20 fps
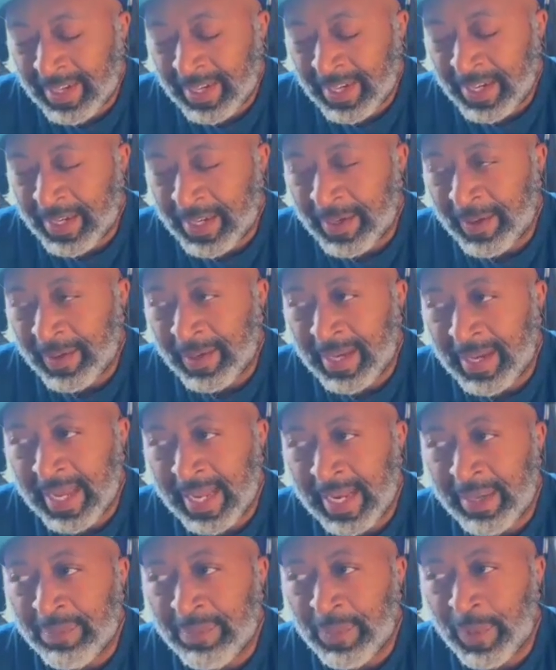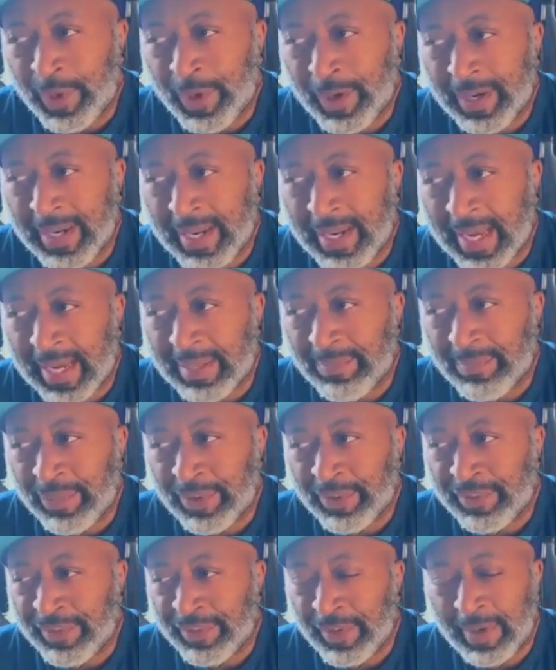any more like
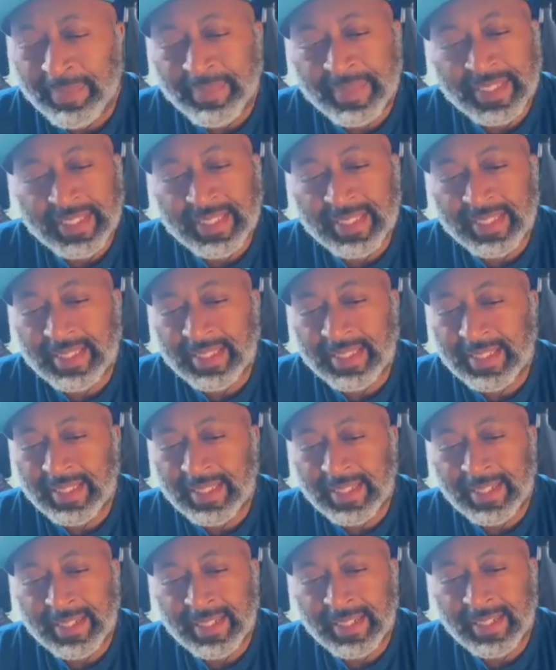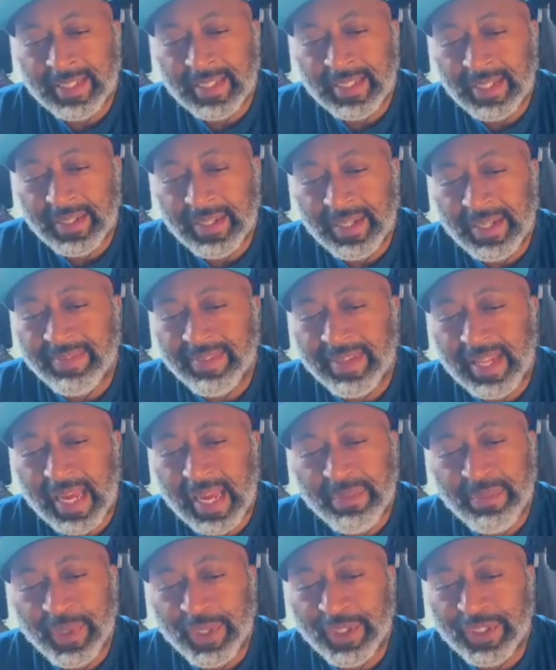performances or, even
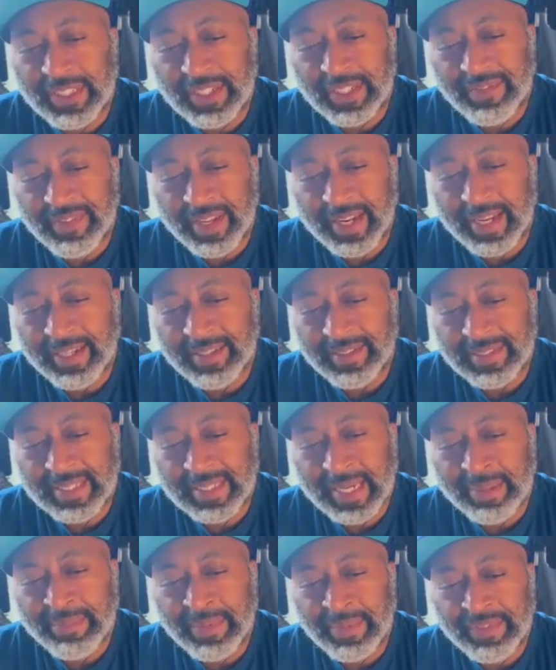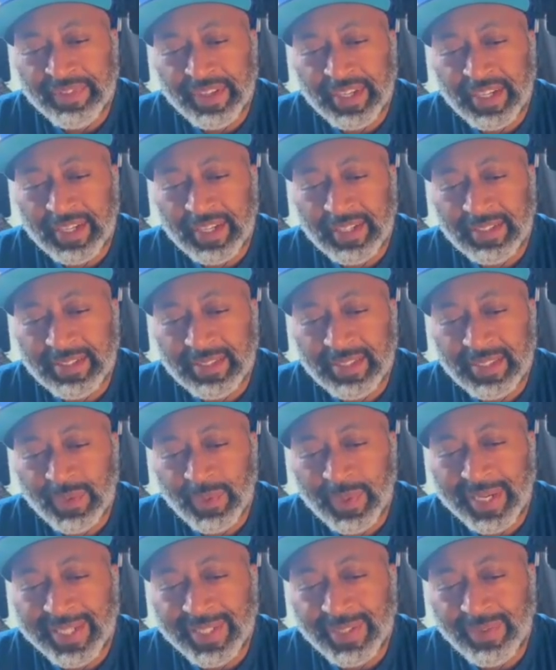like music videos coming for y'all
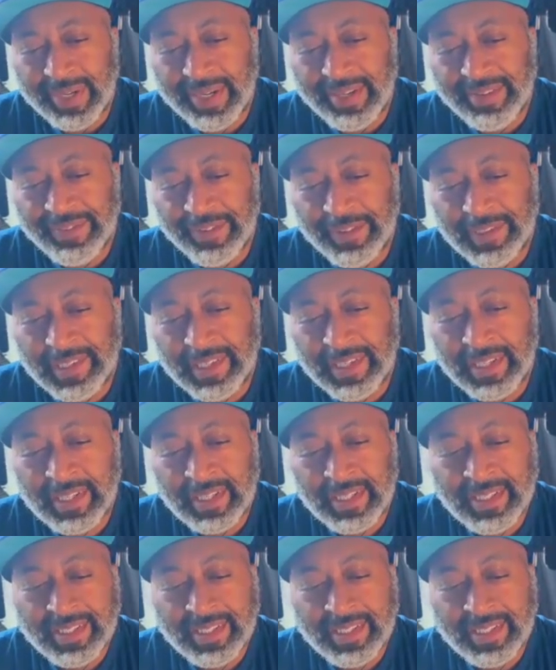2024?